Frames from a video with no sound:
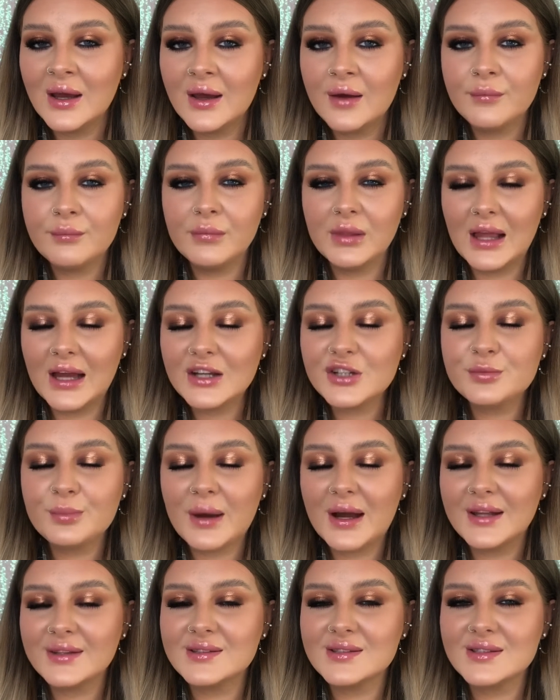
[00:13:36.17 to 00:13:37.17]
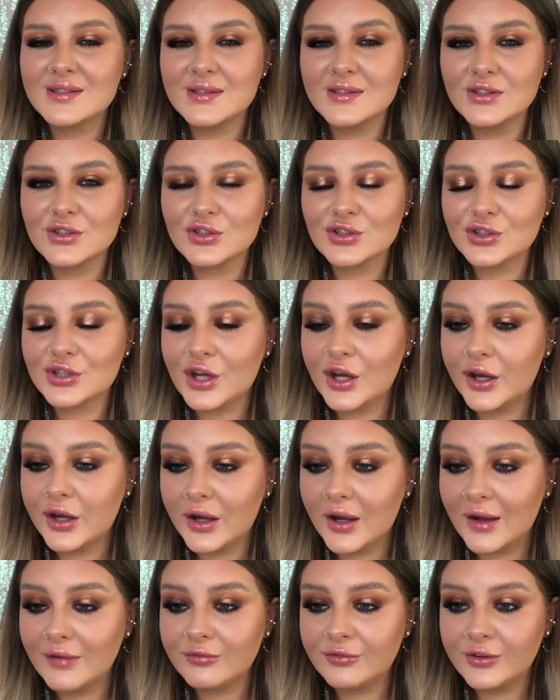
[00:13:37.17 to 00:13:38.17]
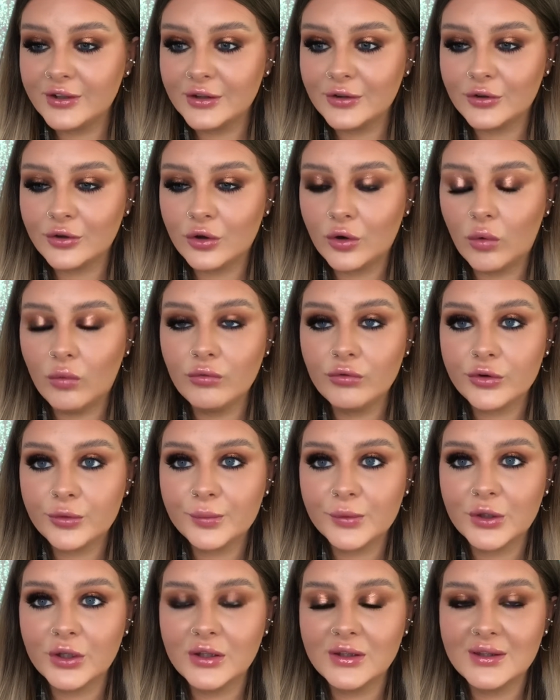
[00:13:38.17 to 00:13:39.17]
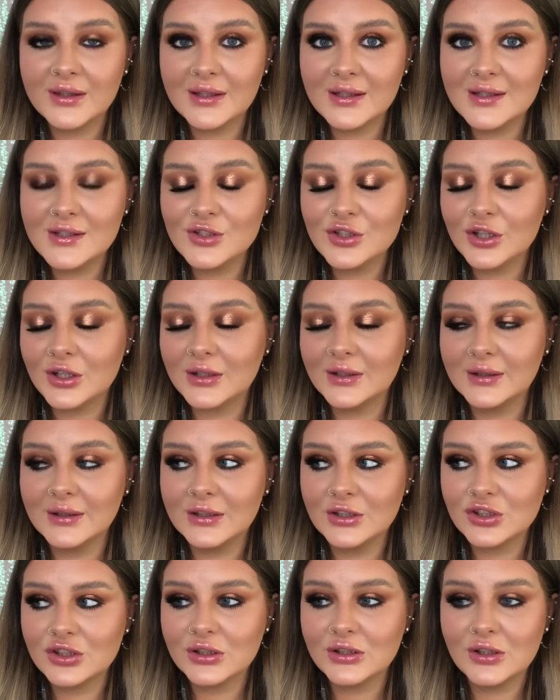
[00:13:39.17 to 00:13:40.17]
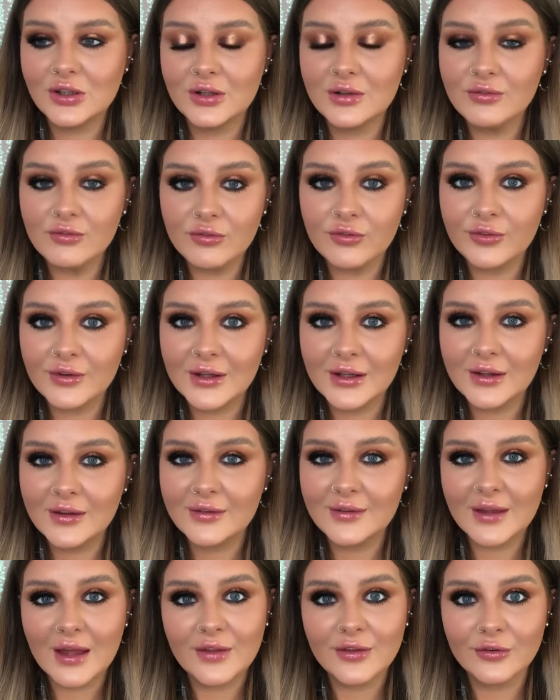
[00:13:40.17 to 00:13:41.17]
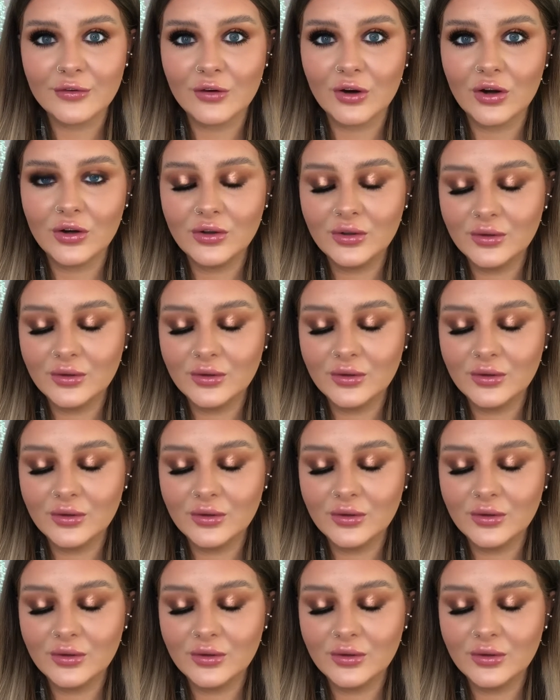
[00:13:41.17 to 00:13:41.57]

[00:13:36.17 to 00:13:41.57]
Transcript: lash bands that just hurt and feel uncomfortable. These you can literally not even feel that they're on.